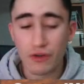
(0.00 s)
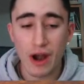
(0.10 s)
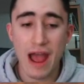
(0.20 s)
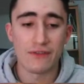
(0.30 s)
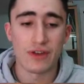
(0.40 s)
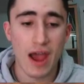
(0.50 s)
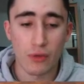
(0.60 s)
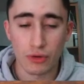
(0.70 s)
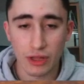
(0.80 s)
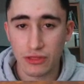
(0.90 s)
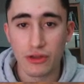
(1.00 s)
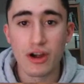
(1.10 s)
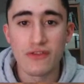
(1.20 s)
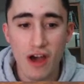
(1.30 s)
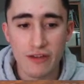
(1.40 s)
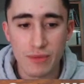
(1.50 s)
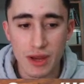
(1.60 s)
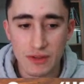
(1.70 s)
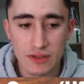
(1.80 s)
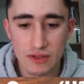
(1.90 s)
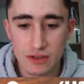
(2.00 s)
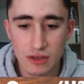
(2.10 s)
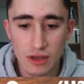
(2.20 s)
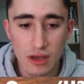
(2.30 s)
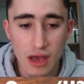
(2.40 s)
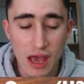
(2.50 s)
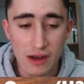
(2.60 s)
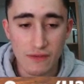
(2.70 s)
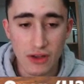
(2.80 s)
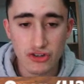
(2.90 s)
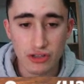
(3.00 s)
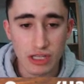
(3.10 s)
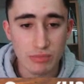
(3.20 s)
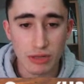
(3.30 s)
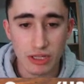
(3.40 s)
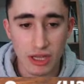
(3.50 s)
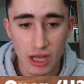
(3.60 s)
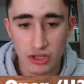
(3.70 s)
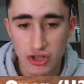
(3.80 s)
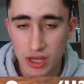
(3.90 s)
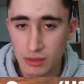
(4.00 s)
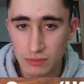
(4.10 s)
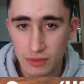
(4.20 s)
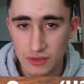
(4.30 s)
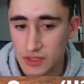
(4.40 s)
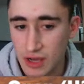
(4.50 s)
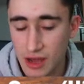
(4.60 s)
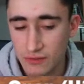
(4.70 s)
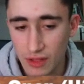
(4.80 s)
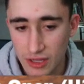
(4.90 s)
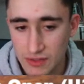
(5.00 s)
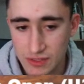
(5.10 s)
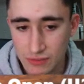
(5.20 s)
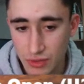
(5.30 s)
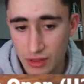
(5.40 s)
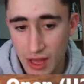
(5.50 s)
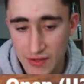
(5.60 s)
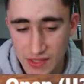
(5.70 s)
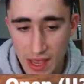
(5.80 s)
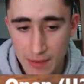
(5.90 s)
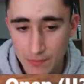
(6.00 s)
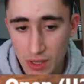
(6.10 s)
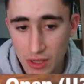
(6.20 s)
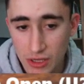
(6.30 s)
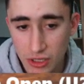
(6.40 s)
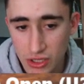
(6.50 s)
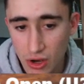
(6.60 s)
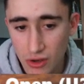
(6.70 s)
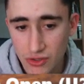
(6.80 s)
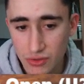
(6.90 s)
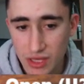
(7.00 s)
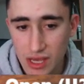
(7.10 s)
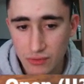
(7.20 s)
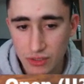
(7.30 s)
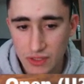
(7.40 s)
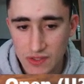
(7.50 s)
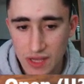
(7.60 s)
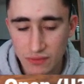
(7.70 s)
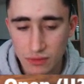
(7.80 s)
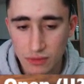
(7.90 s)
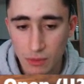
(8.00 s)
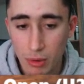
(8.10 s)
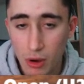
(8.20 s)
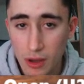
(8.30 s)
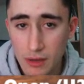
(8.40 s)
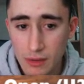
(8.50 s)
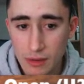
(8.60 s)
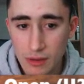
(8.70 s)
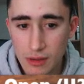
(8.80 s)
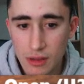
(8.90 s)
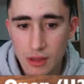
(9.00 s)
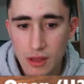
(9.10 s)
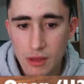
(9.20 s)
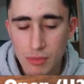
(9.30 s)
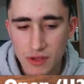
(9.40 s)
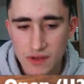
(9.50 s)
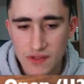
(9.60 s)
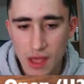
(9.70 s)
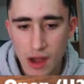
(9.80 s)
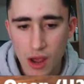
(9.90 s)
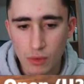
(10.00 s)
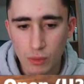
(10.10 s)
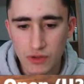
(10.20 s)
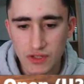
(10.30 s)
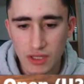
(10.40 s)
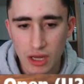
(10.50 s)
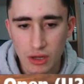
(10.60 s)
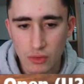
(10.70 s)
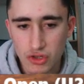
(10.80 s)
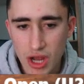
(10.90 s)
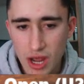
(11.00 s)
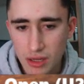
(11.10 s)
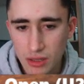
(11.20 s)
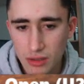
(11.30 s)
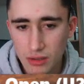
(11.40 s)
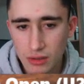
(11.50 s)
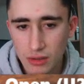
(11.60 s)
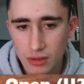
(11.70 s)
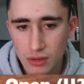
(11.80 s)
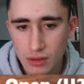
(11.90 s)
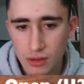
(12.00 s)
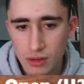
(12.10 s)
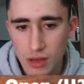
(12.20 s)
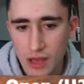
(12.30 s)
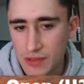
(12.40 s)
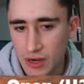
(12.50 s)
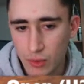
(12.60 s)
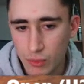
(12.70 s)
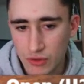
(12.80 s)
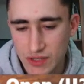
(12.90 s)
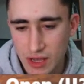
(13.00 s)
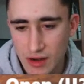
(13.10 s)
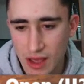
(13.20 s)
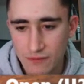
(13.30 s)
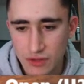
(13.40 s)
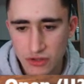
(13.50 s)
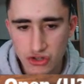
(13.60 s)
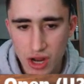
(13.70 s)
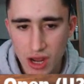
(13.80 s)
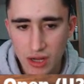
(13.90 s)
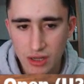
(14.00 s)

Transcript: half an hour, 35 minutes. And eventually he played king h8 because he kind of realized that, he also can't really take the pawn because then I would once again go check. And then I would once again have this check.